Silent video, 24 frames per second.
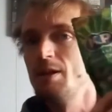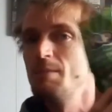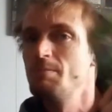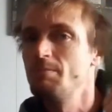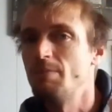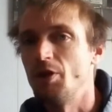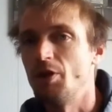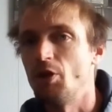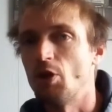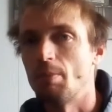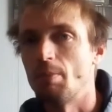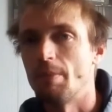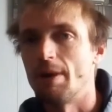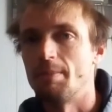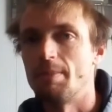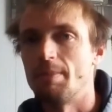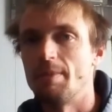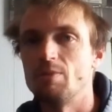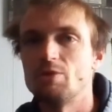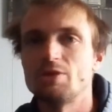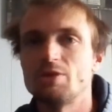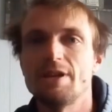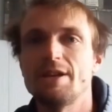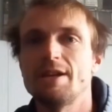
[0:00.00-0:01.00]
but not many
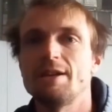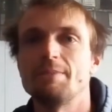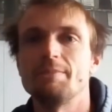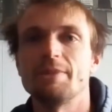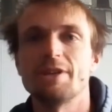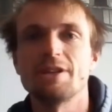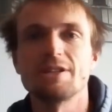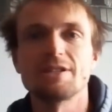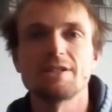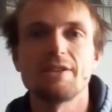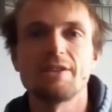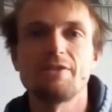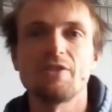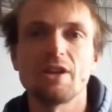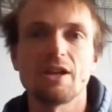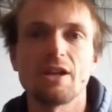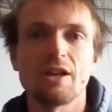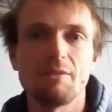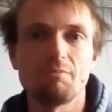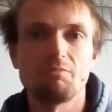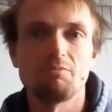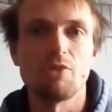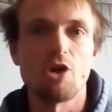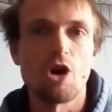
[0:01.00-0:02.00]
people take it because they
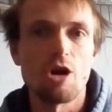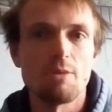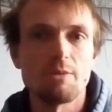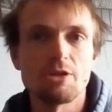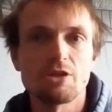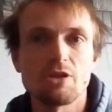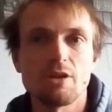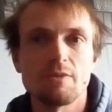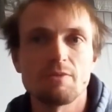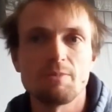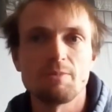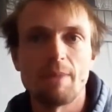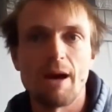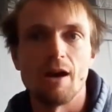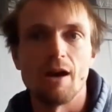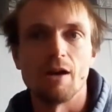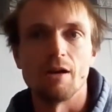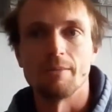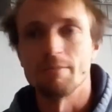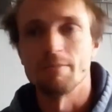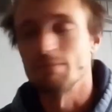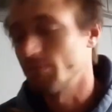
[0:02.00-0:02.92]
think army stuff's better.